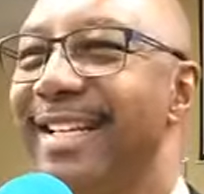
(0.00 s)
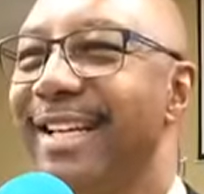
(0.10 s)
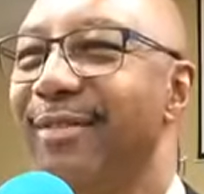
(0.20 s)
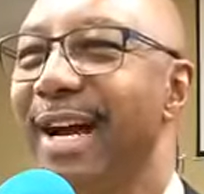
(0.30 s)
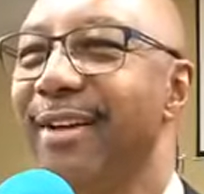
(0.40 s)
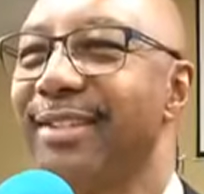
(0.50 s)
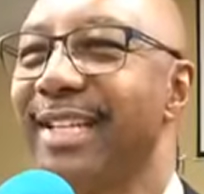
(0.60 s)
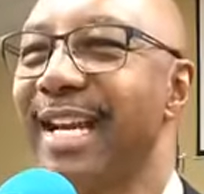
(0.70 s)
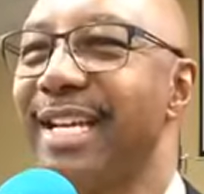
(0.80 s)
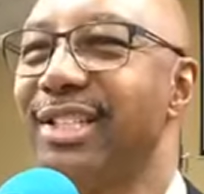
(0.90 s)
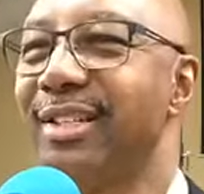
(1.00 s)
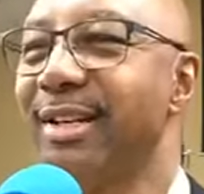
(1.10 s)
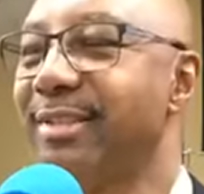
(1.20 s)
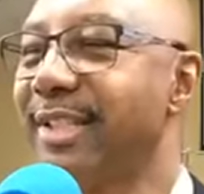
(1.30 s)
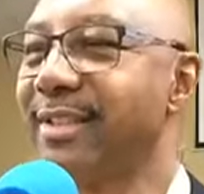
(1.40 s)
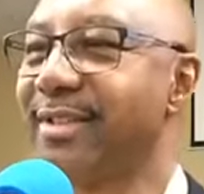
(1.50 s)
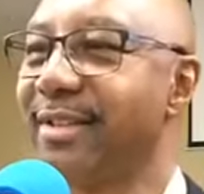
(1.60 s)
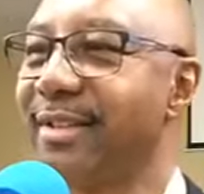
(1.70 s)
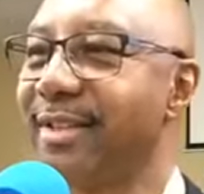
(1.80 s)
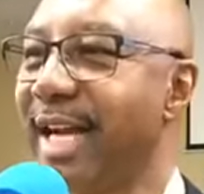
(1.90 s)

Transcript: If I was the cashier and said, sir,